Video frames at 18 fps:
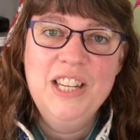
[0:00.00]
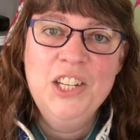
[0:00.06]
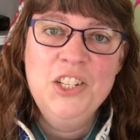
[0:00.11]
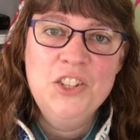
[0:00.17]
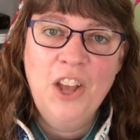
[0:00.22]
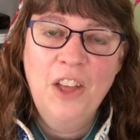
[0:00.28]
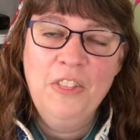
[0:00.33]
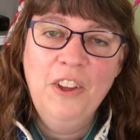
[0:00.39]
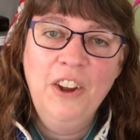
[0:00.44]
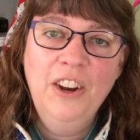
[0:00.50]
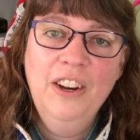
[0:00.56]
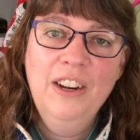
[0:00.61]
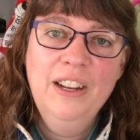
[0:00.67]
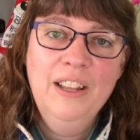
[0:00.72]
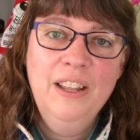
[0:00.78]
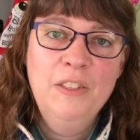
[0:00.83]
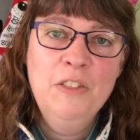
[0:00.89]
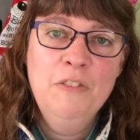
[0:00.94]
each other,
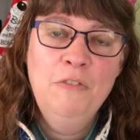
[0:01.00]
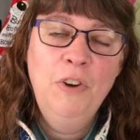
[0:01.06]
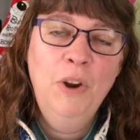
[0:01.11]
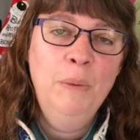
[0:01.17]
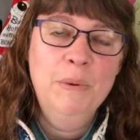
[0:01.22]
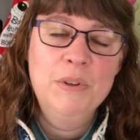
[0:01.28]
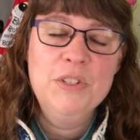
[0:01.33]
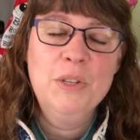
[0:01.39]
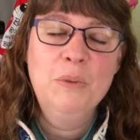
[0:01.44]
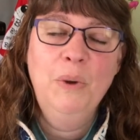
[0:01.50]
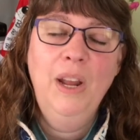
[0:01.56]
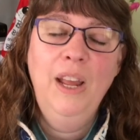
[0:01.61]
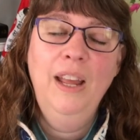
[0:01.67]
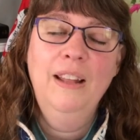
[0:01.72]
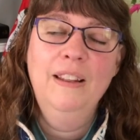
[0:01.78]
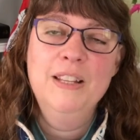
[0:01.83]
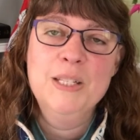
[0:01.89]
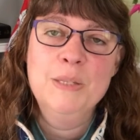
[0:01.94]
very much the
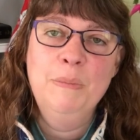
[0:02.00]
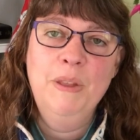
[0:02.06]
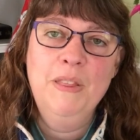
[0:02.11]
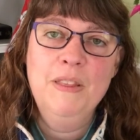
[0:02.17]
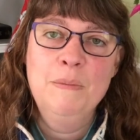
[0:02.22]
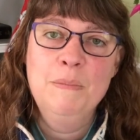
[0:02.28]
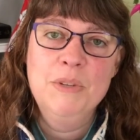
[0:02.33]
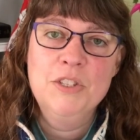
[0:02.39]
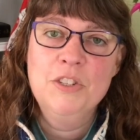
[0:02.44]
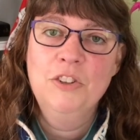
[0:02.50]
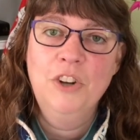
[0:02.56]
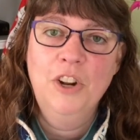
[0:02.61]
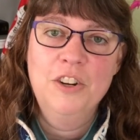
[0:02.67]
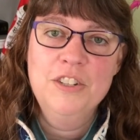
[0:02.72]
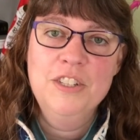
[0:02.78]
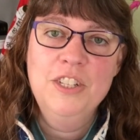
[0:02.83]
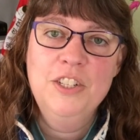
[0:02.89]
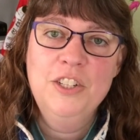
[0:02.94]
way Elizabeth and Mr.
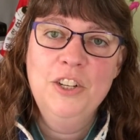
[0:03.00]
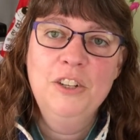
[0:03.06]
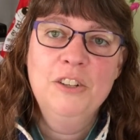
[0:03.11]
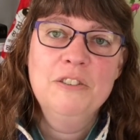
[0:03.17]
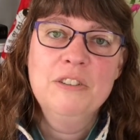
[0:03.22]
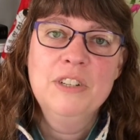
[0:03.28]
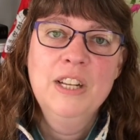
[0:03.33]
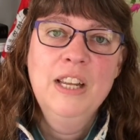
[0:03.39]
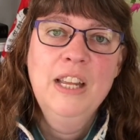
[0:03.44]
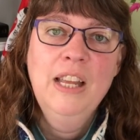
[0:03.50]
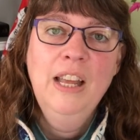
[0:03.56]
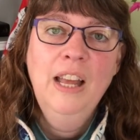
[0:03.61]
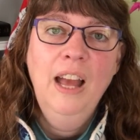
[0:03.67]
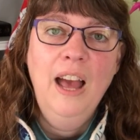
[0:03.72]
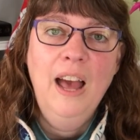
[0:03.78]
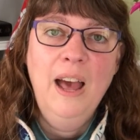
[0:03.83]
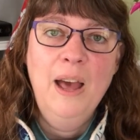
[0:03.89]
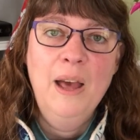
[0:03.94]
Darcy do.
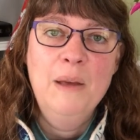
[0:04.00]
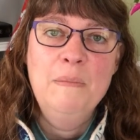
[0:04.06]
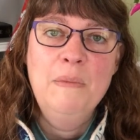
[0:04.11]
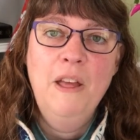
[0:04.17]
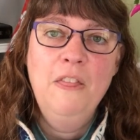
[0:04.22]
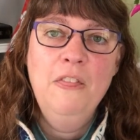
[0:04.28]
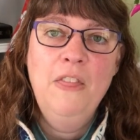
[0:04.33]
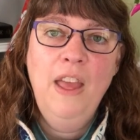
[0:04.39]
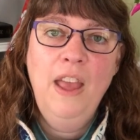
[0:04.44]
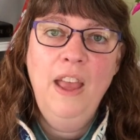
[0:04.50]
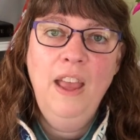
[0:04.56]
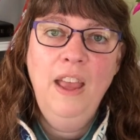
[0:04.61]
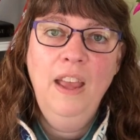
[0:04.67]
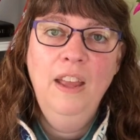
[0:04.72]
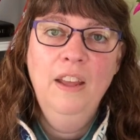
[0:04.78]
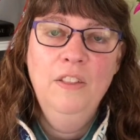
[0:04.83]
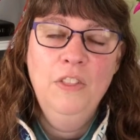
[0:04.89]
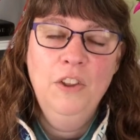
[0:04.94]

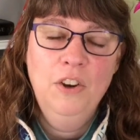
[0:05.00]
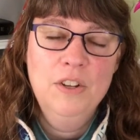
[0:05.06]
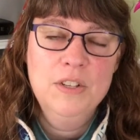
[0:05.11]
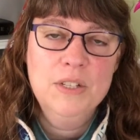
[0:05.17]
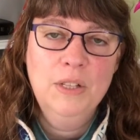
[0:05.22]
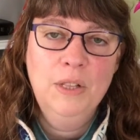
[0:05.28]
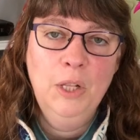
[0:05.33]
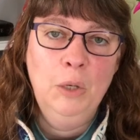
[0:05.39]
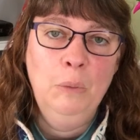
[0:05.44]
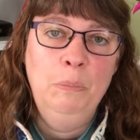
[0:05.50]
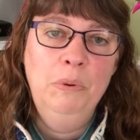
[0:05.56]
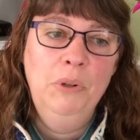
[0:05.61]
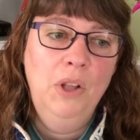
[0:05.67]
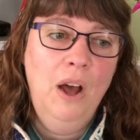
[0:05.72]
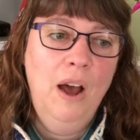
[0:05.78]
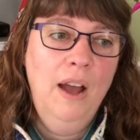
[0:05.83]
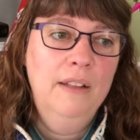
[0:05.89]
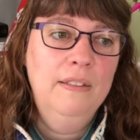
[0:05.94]
There is a little
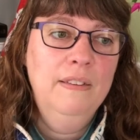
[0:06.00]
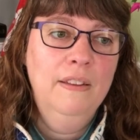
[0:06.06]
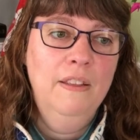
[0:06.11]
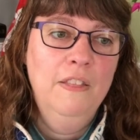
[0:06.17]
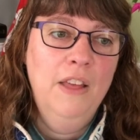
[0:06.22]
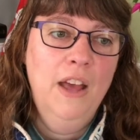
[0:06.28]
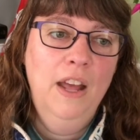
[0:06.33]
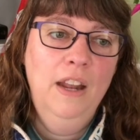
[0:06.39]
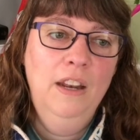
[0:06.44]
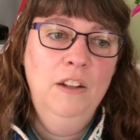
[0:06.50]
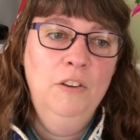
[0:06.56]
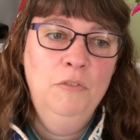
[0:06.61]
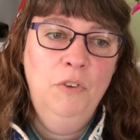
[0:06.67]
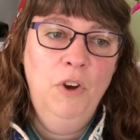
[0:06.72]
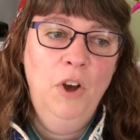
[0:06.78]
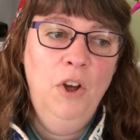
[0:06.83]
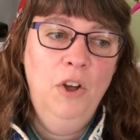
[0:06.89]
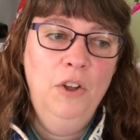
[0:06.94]
plot that
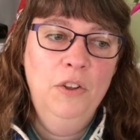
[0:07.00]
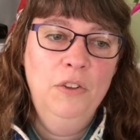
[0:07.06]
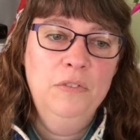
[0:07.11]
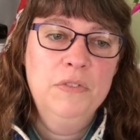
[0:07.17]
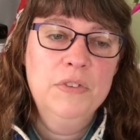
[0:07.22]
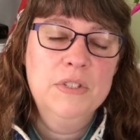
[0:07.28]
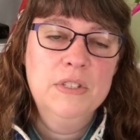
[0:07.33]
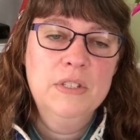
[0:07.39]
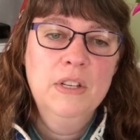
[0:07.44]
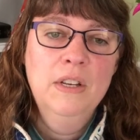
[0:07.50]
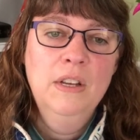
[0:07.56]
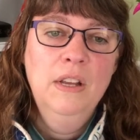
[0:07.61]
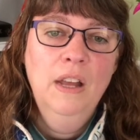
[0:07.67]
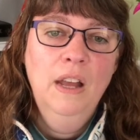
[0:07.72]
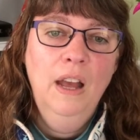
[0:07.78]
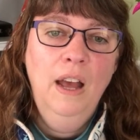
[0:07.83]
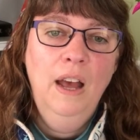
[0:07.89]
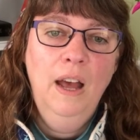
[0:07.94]
involves,
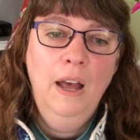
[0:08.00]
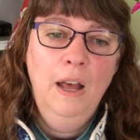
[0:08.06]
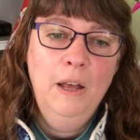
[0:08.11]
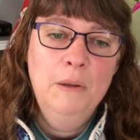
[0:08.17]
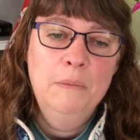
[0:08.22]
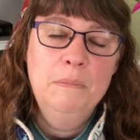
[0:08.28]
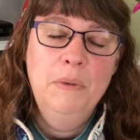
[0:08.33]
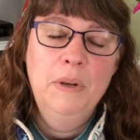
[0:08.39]
I